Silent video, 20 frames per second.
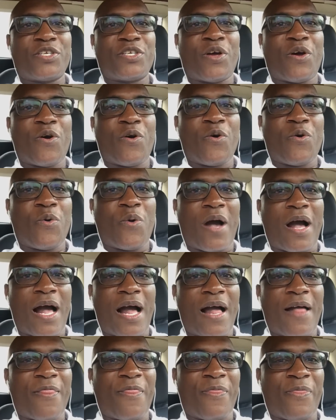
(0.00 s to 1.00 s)
So
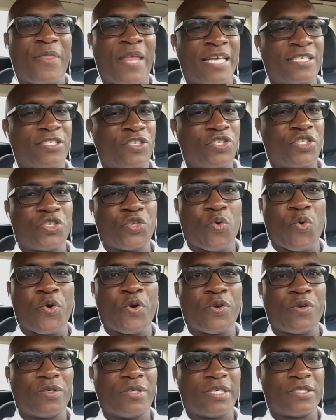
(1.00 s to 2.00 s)
that's a
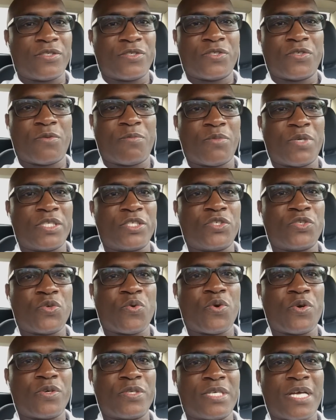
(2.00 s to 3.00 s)
much
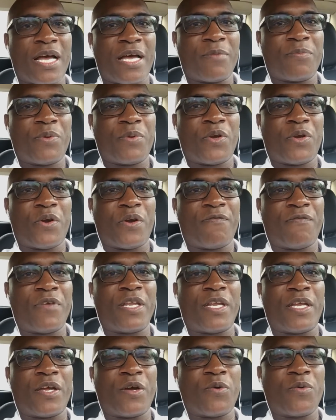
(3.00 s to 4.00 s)
shorter time period
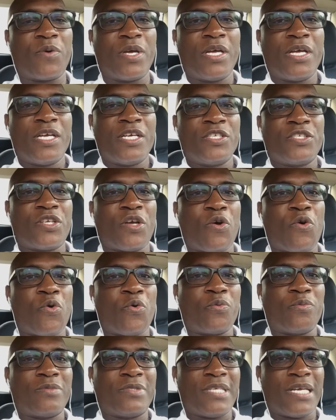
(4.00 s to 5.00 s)
video.
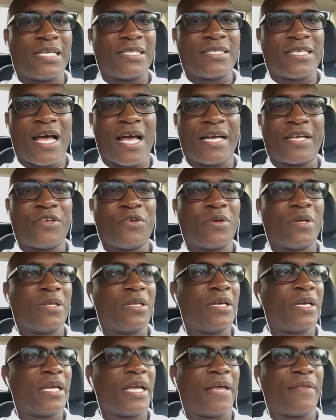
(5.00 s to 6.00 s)
So TikTok, you can
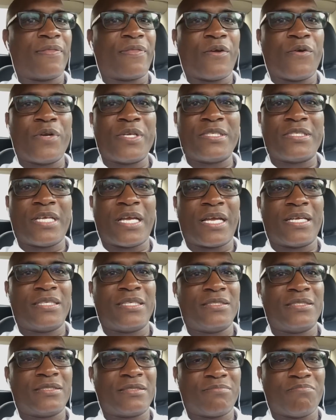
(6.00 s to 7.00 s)
look at 30
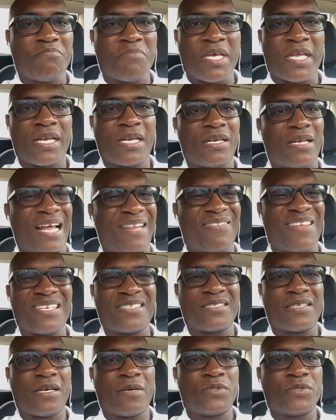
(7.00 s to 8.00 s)
seconds, minute. I think
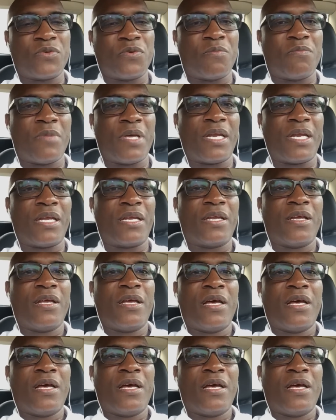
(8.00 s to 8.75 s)
it's up to a minute.